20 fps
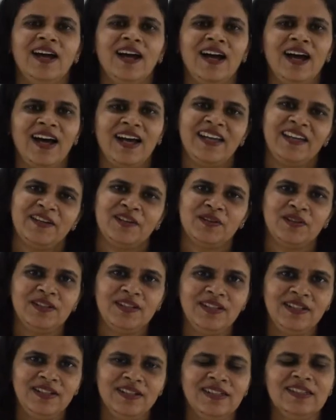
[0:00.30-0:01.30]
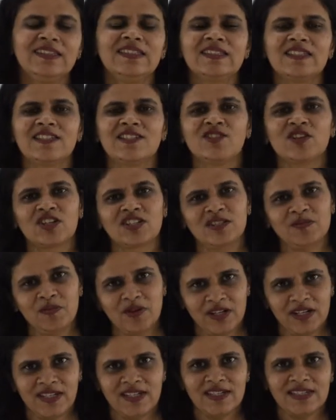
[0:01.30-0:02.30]
Hi all, this is Dr.
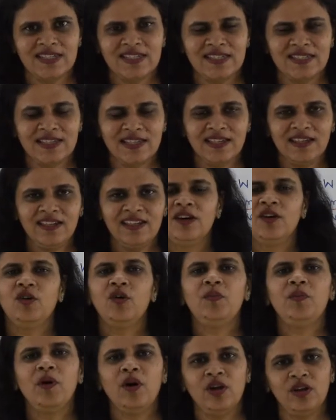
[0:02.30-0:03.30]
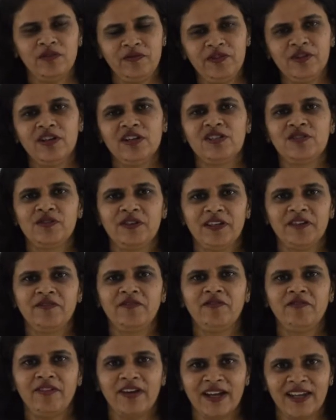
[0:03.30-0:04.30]
Monica C. Singh. Hope all of you are doing
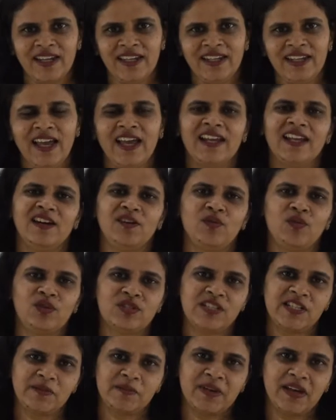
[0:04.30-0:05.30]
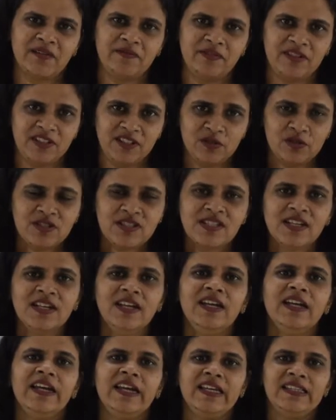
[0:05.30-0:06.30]
fine and are watching my videos.
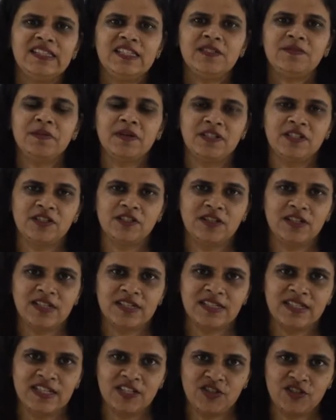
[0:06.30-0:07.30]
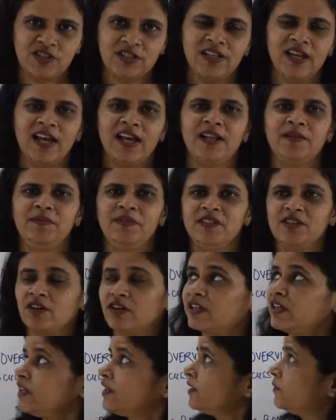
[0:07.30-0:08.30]
In this particular session, I'll be
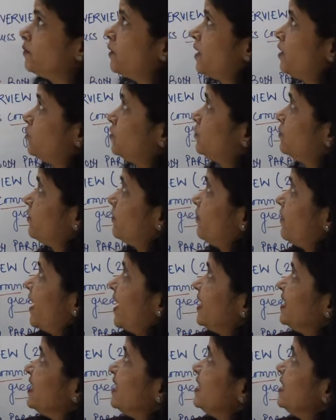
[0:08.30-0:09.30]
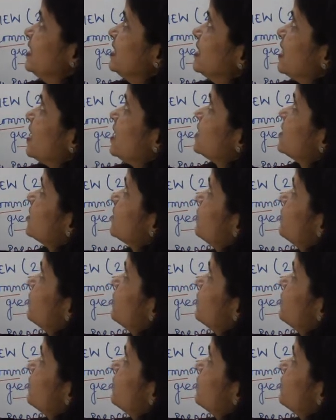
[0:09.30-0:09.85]
talking about writing task